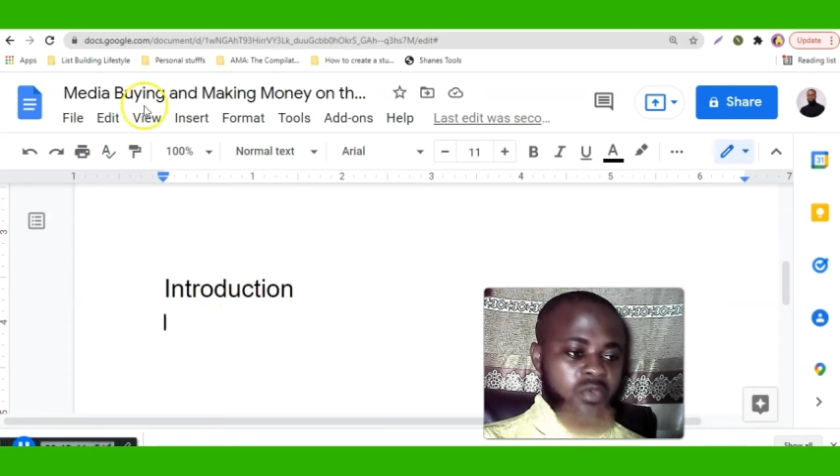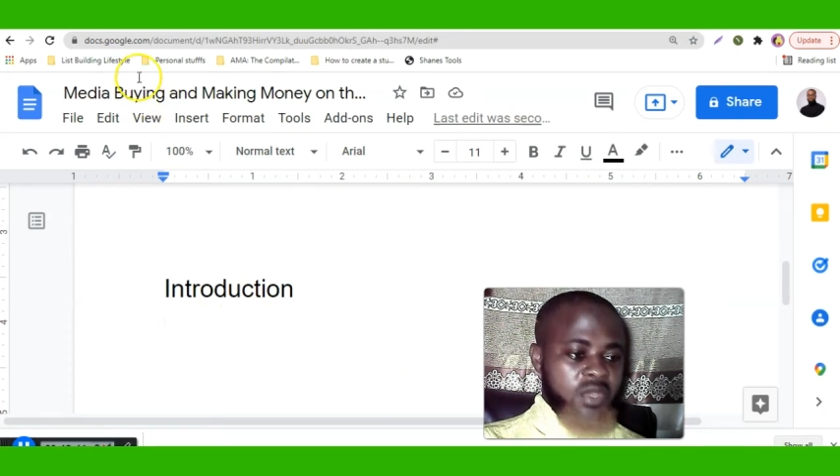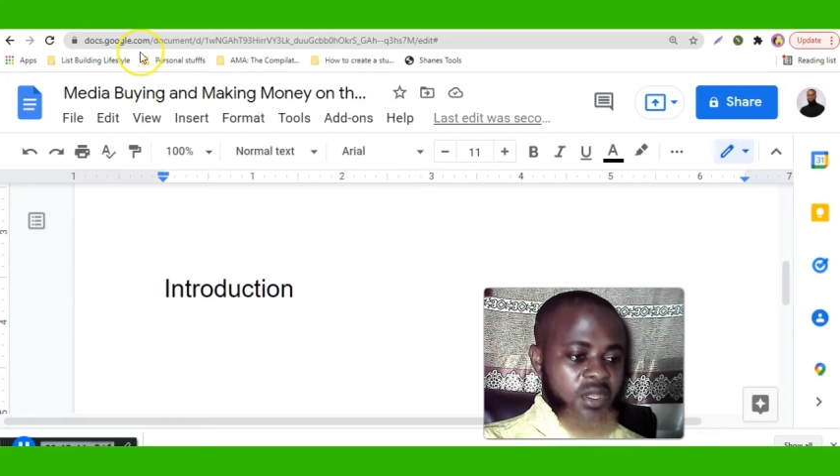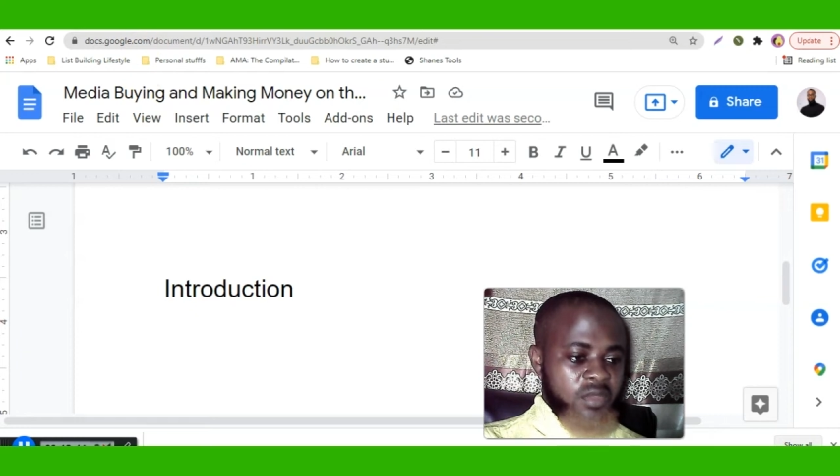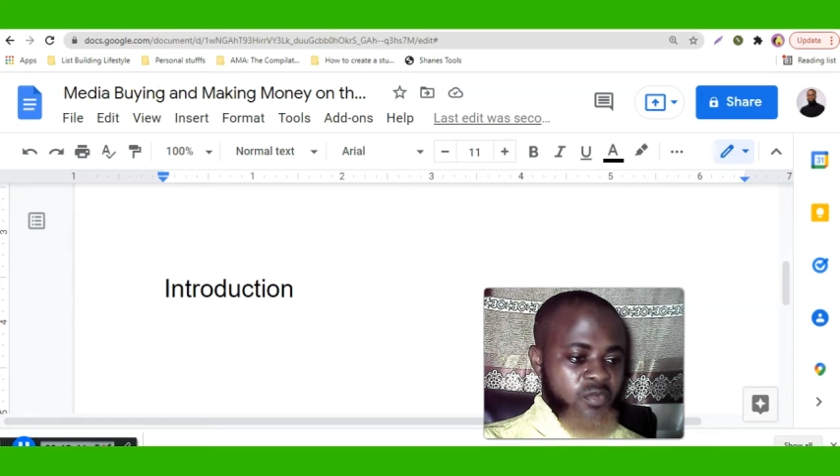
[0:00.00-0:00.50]

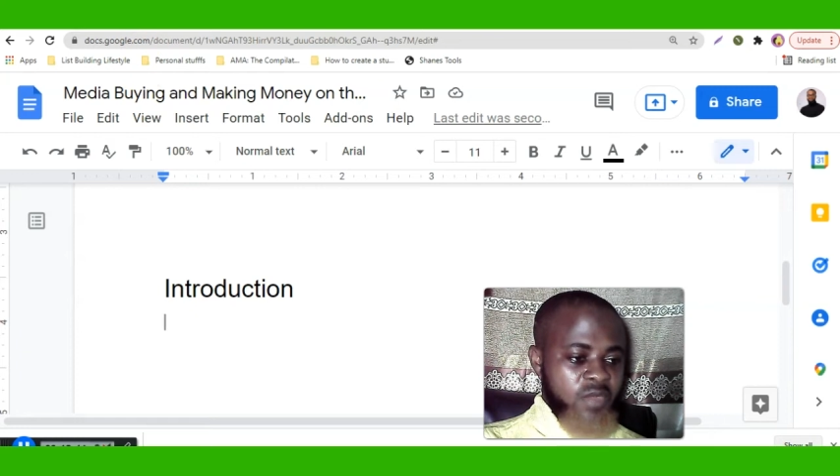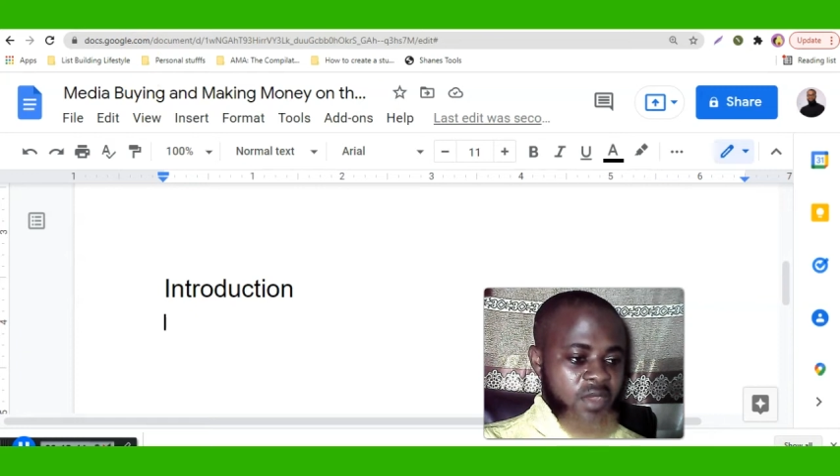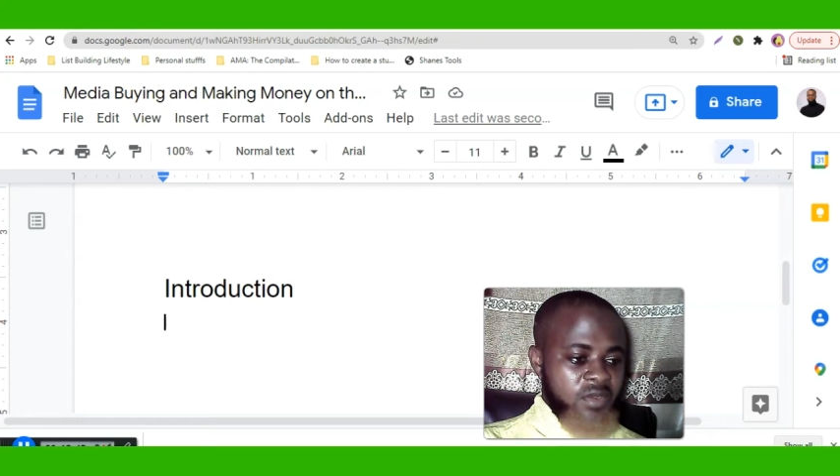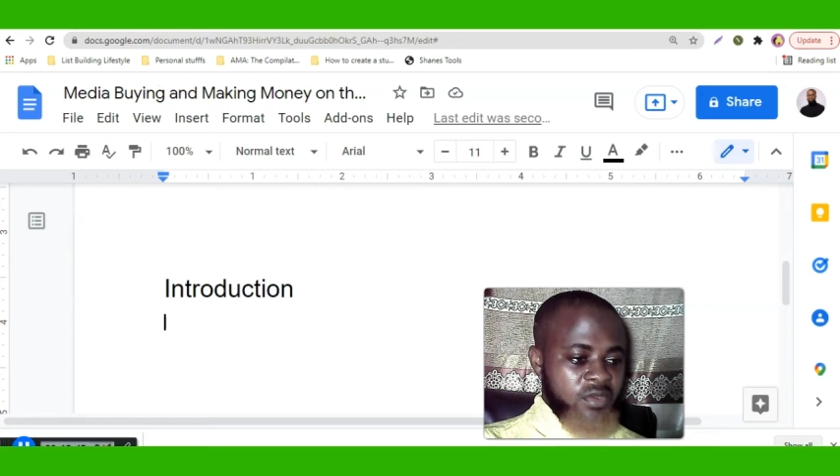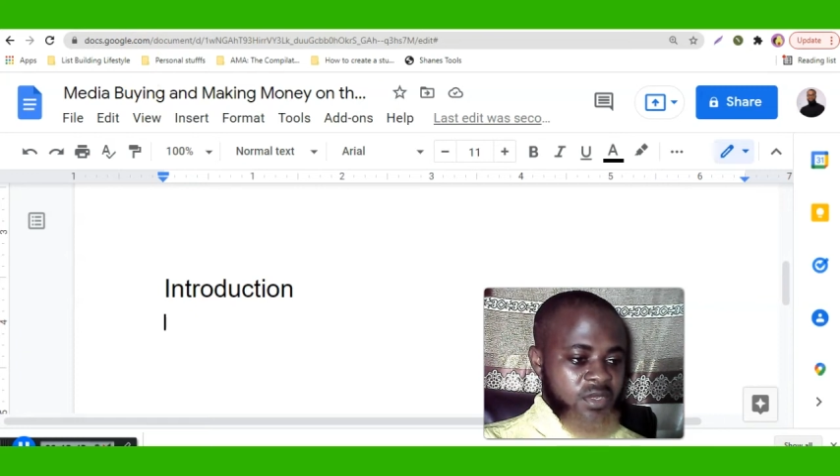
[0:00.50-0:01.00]
Okay, we
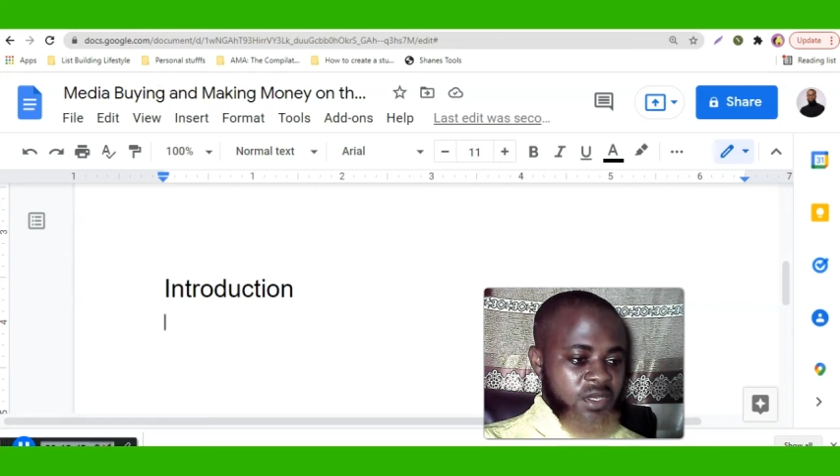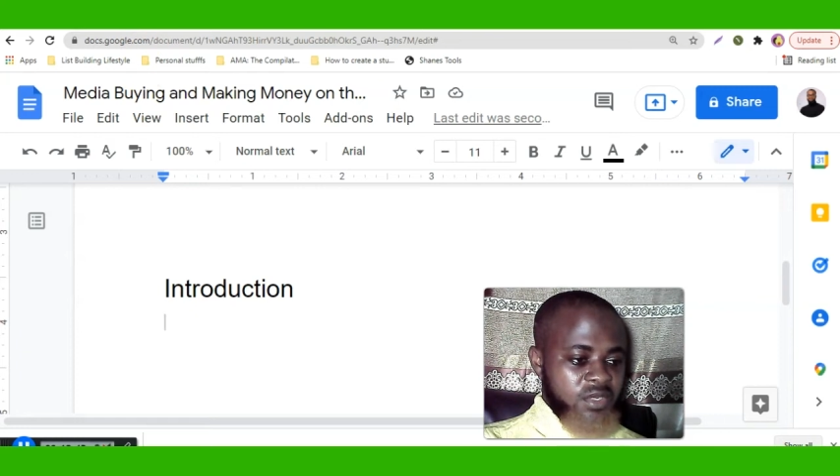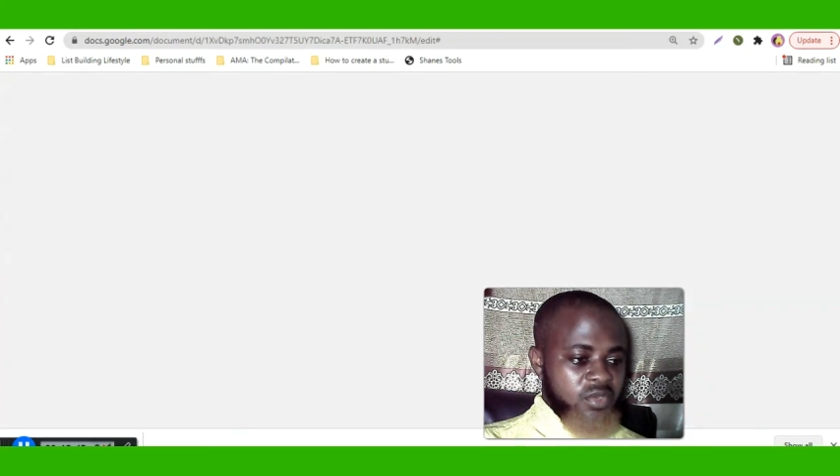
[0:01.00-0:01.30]
are not yet